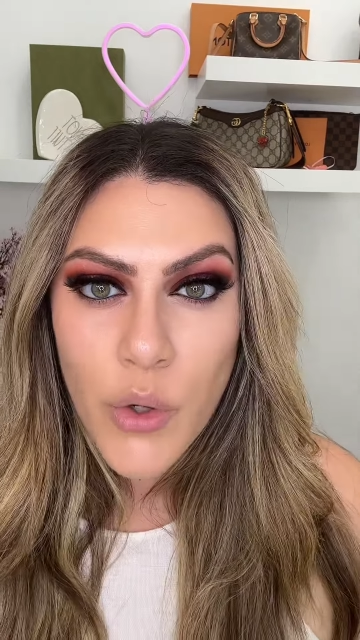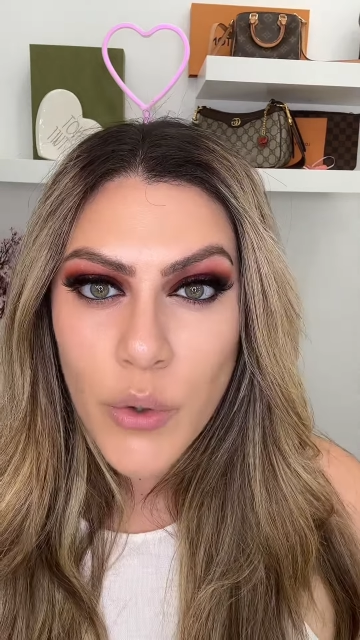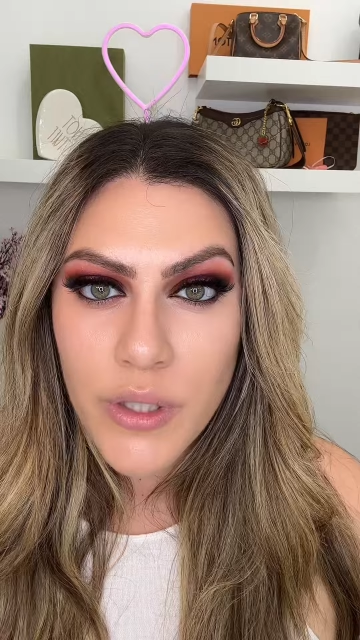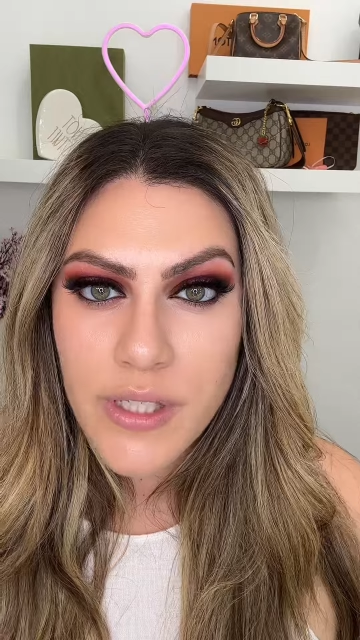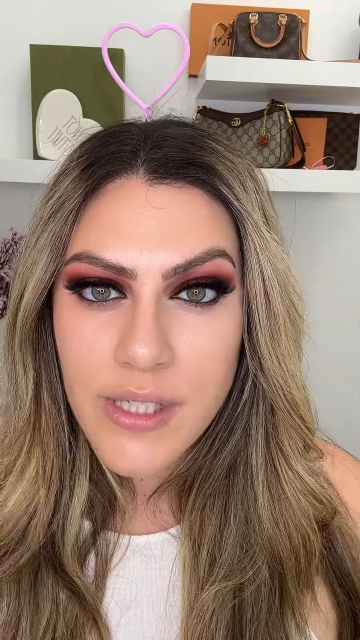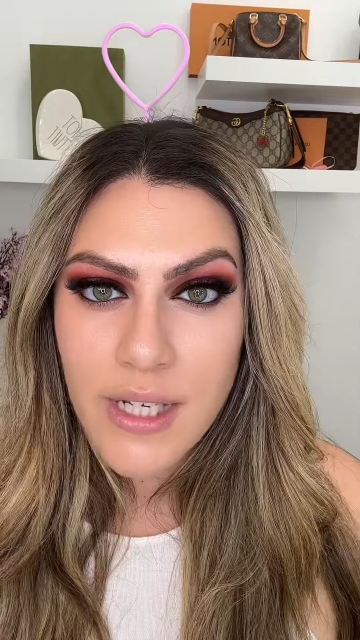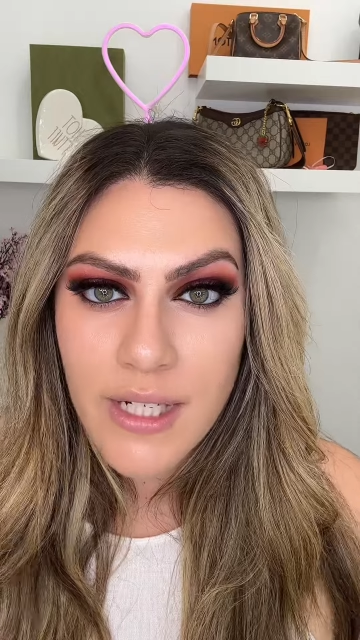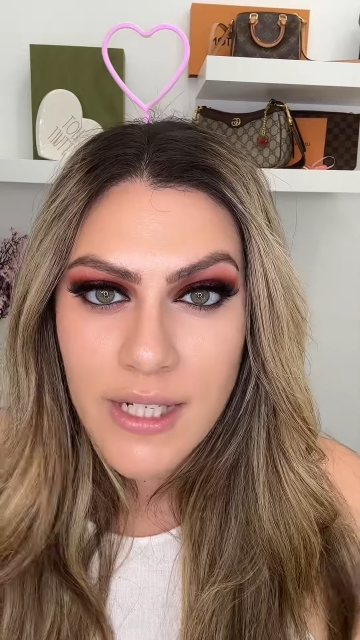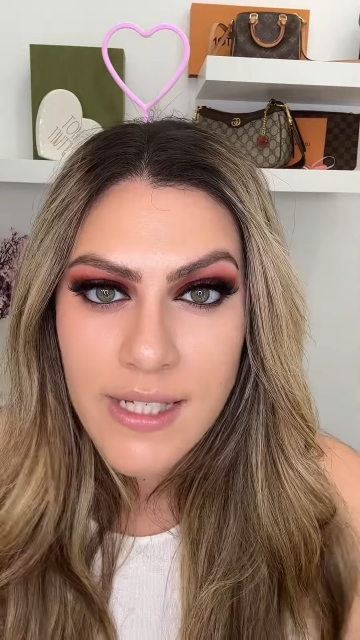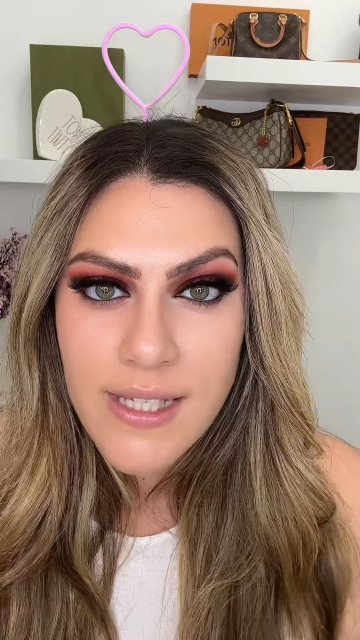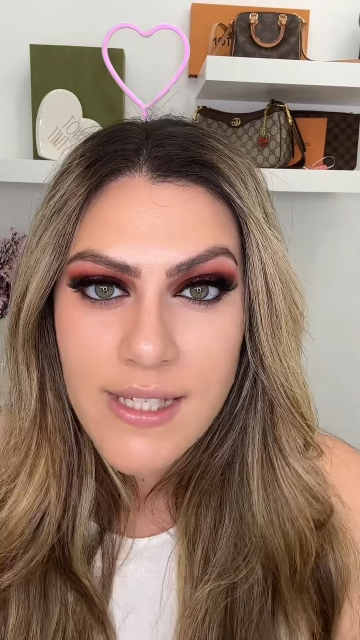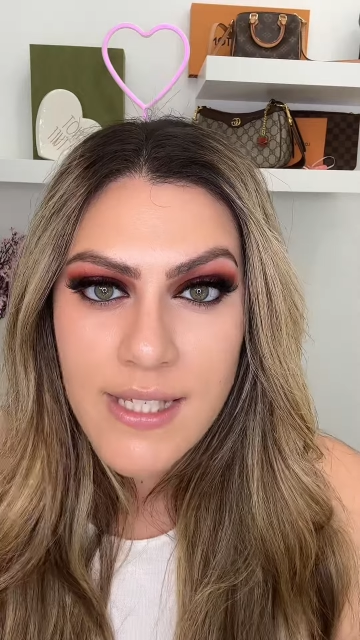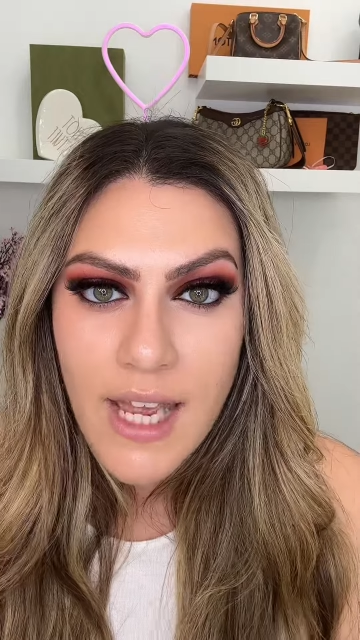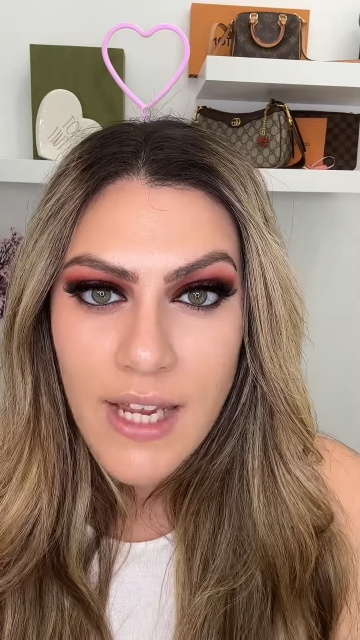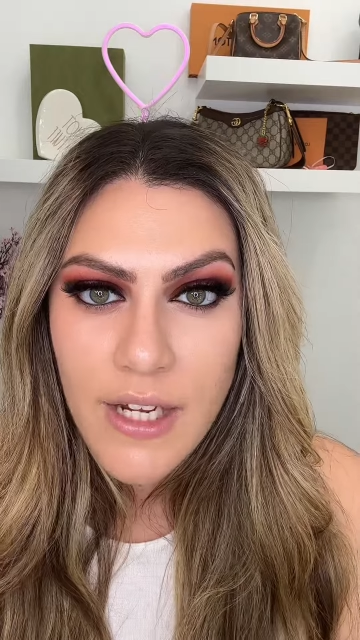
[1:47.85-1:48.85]
or it's gonna
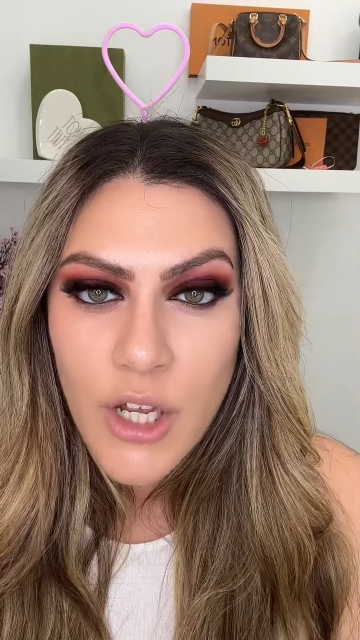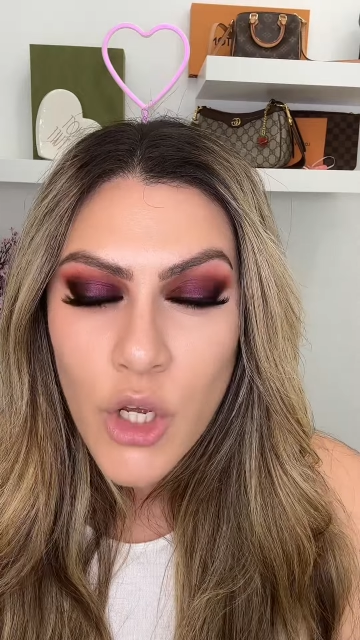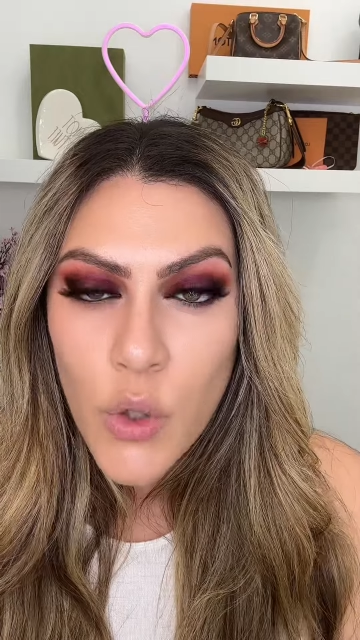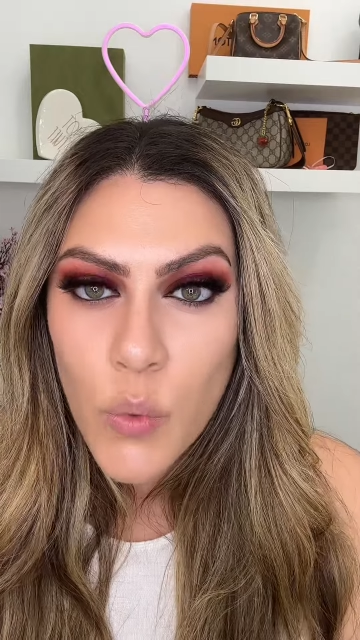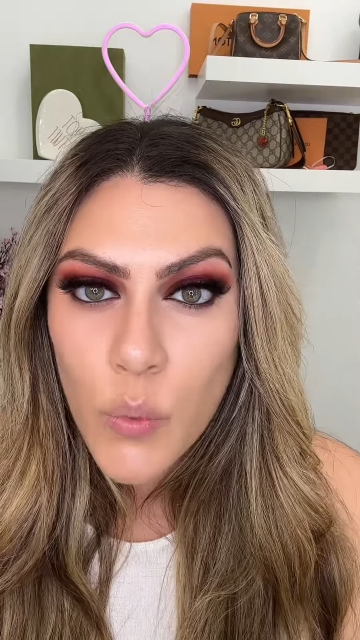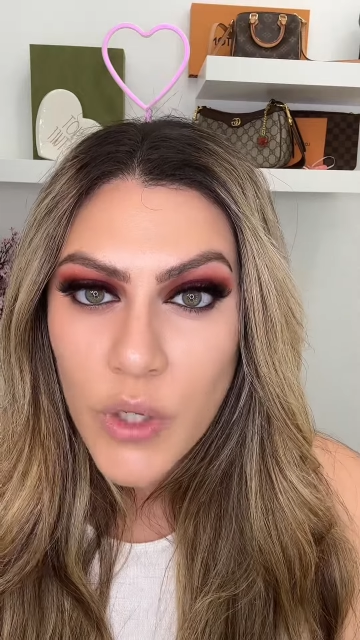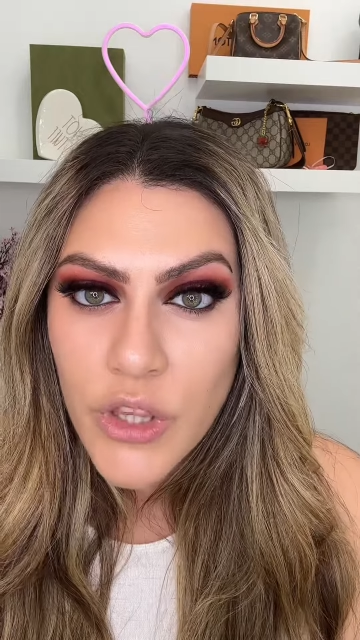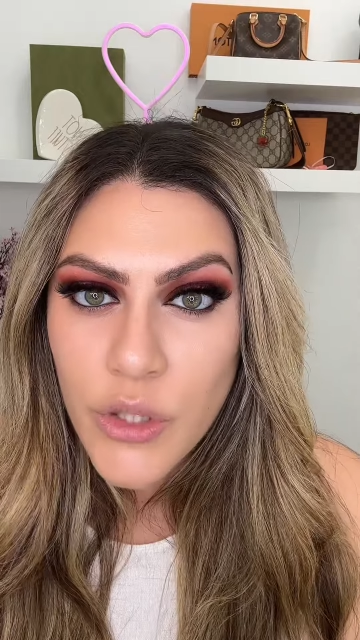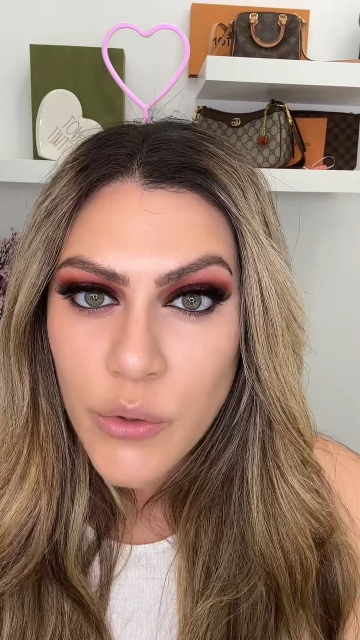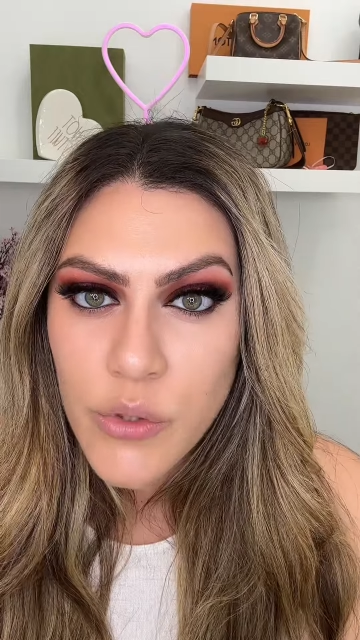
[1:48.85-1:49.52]
set with those